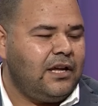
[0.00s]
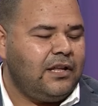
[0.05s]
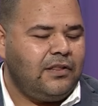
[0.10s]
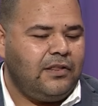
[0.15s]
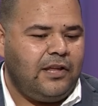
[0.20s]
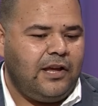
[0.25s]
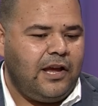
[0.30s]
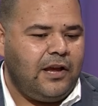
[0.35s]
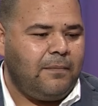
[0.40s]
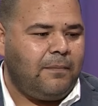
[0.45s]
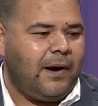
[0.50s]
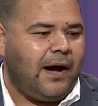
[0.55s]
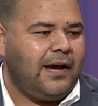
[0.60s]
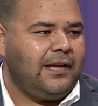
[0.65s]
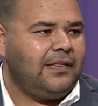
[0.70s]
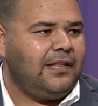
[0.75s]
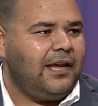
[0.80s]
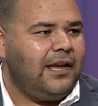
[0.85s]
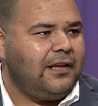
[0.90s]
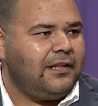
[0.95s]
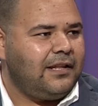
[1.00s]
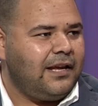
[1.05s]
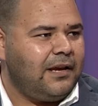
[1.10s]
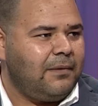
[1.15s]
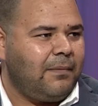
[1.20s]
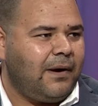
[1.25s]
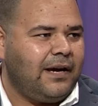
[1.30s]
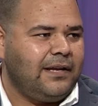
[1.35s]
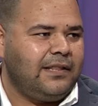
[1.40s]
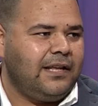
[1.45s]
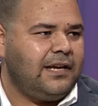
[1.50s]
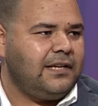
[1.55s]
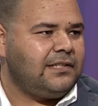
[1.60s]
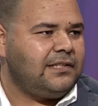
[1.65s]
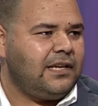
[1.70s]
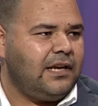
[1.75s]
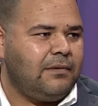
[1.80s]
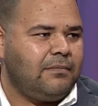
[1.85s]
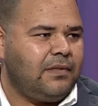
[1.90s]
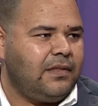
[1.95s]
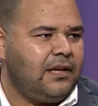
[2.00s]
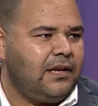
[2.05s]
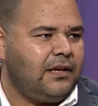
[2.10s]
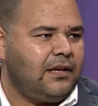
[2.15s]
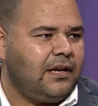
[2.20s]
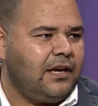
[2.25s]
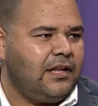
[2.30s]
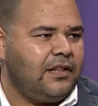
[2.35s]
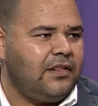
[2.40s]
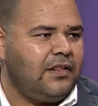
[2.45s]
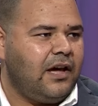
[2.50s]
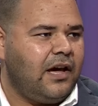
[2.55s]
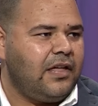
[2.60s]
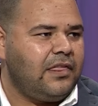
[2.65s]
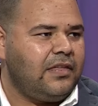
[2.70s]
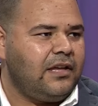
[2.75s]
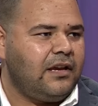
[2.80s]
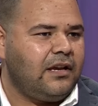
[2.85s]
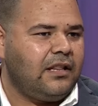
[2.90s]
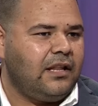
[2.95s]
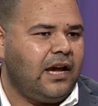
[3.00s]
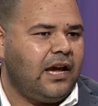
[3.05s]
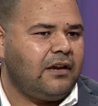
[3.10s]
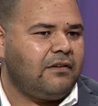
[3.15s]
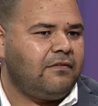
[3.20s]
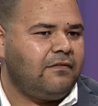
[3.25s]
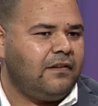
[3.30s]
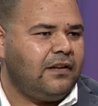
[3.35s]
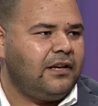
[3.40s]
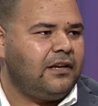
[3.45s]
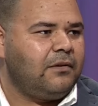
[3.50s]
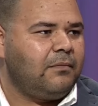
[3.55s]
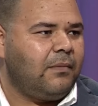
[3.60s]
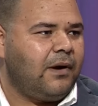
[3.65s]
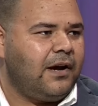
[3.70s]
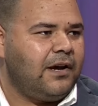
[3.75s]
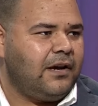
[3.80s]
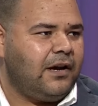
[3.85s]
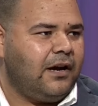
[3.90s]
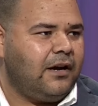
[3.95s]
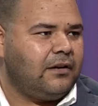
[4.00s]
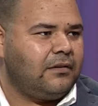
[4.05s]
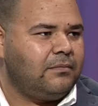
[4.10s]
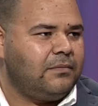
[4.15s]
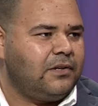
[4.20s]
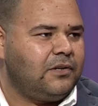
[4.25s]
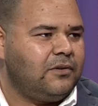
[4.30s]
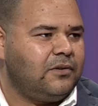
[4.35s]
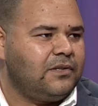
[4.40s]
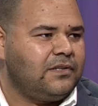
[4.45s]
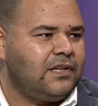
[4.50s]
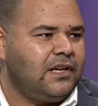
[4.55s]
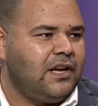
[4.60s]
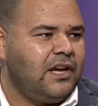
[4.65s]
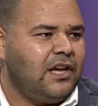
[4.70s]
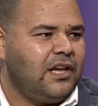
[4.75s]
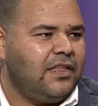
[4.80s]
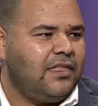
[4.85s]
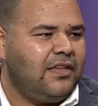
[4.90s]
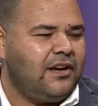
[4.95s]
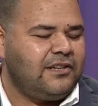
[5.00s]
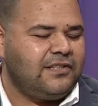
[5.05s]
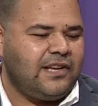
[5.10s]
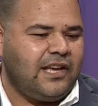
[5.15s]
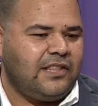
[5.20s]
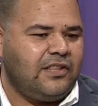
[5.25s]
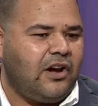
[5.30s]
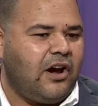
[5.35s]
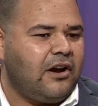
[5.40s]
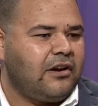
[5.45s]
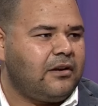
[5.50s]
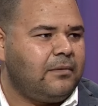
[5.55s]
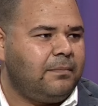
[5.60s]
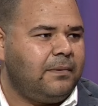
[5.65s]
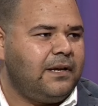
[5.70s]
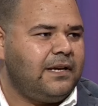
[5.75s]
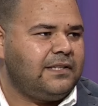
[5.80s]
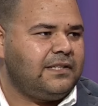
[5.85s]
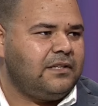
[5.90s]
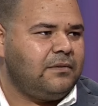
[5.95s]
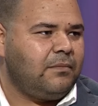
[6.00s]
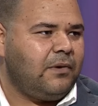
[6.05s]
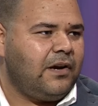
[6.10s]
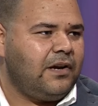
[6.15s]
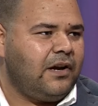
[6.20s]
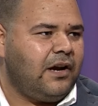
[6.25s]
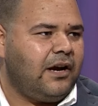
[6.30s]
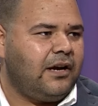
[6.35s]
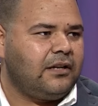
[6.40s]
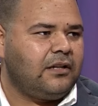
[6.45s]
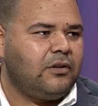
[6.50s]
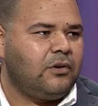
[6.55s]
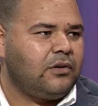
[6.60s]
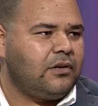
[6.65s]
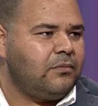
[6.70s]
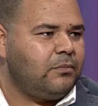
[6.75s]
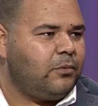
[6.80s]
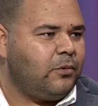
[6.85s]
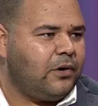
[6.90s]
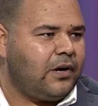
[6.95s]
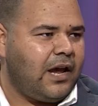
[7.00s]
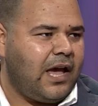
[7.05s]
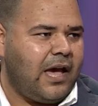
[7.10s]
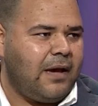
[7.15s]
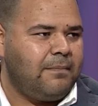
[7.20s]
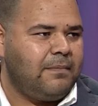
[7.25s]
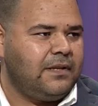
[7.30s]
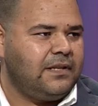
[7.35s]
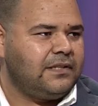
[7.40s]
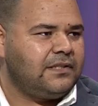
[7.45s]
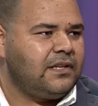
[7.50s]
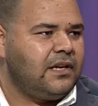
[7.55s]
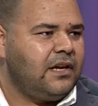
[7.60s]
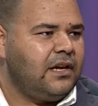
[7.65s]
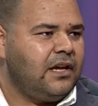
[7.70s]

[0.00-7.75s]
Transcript: Day by day, day by day, same thing. And nothing like filling my heart because there's a dark place in my heart looking for a happiness.